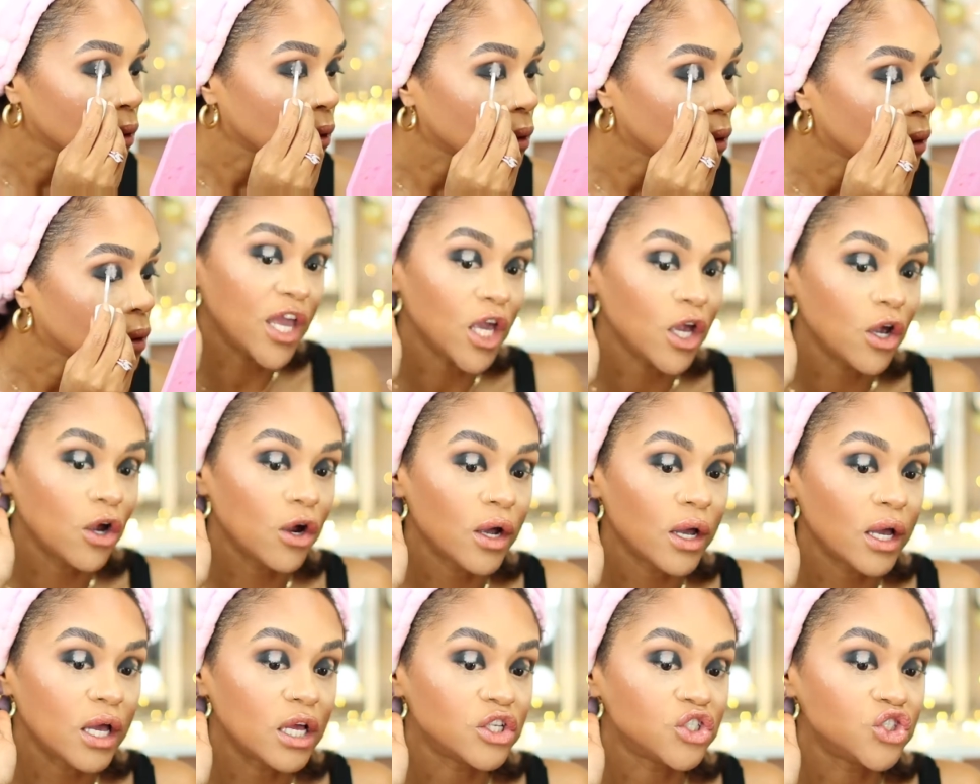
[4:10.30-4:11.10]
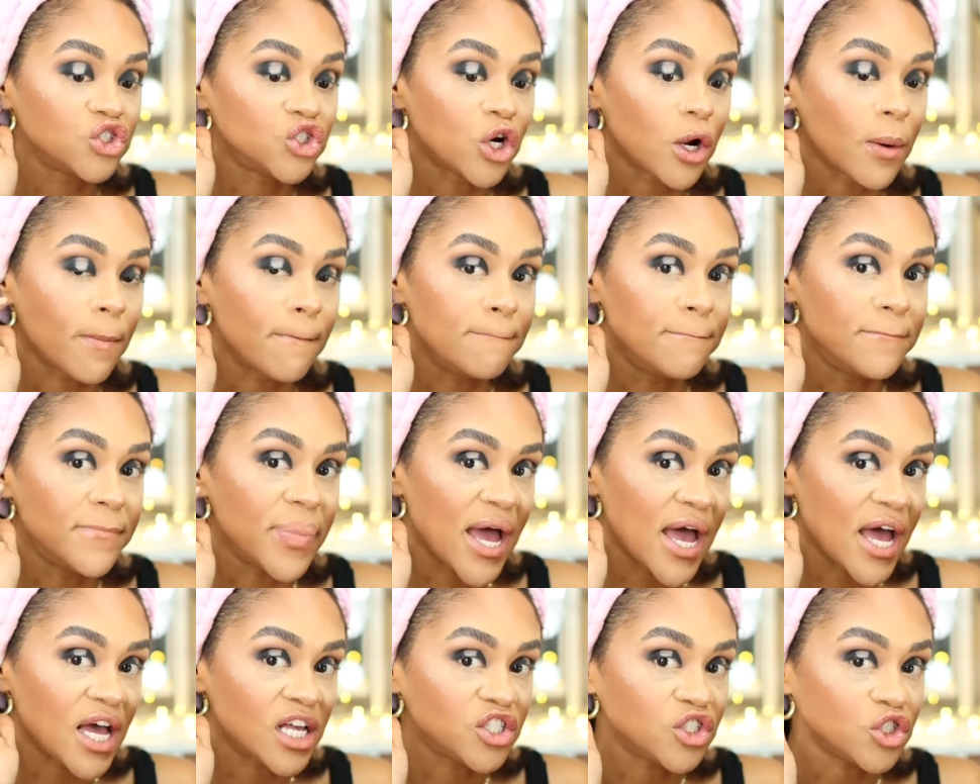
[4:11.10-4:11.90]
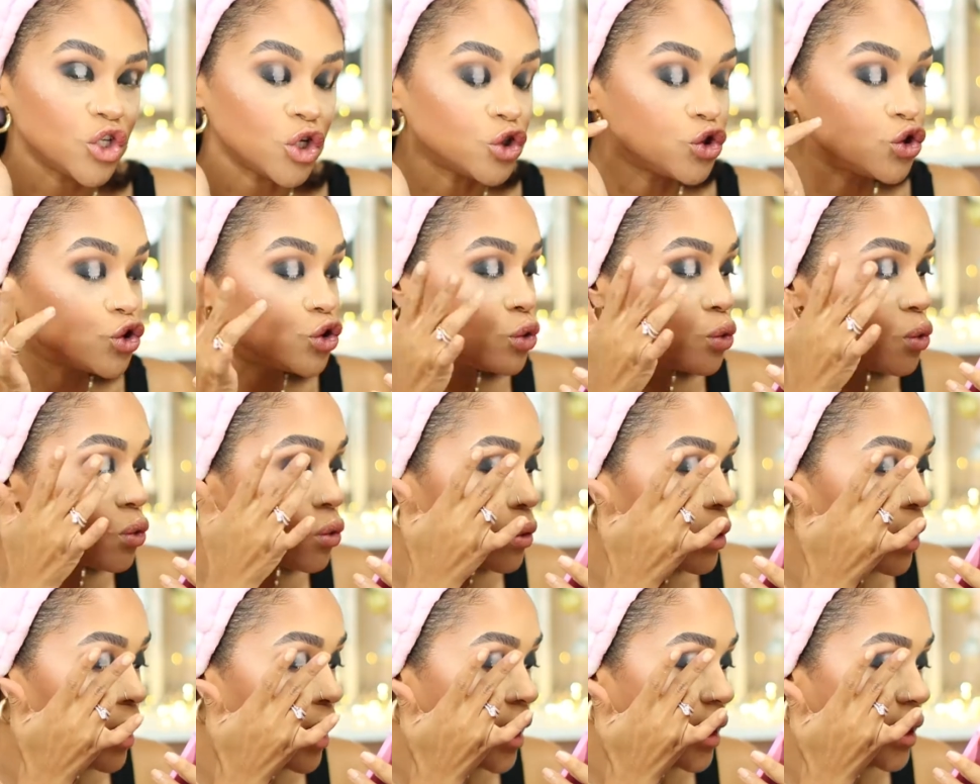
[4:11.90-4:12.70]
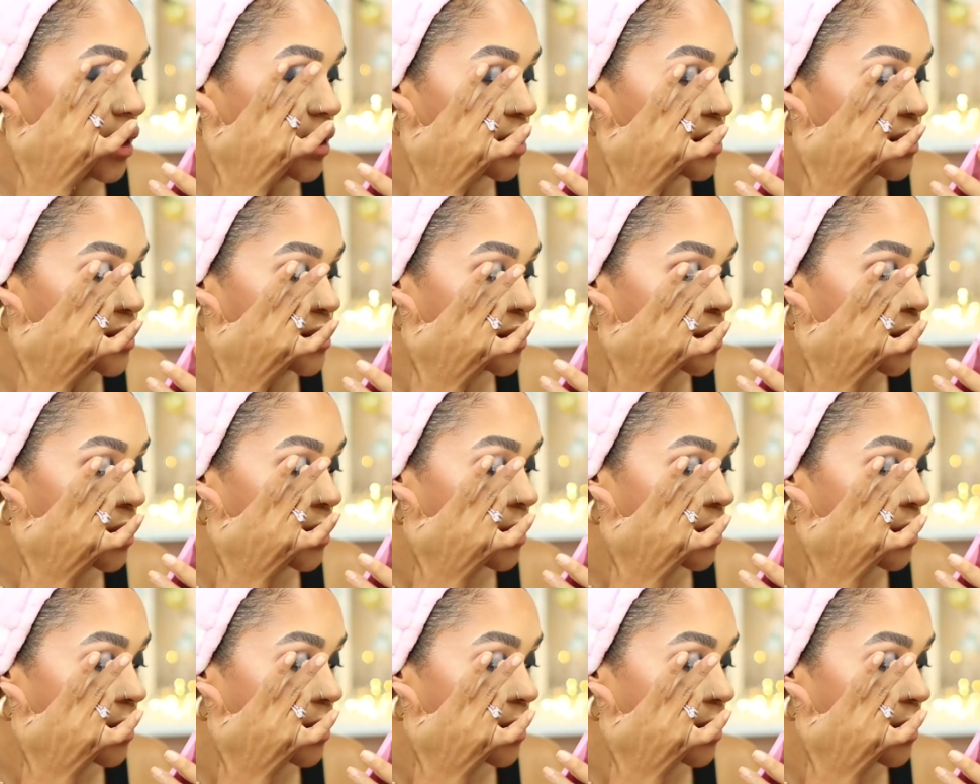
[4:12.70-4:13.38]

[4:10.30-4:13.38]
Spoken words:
Finger is your best tool, guys.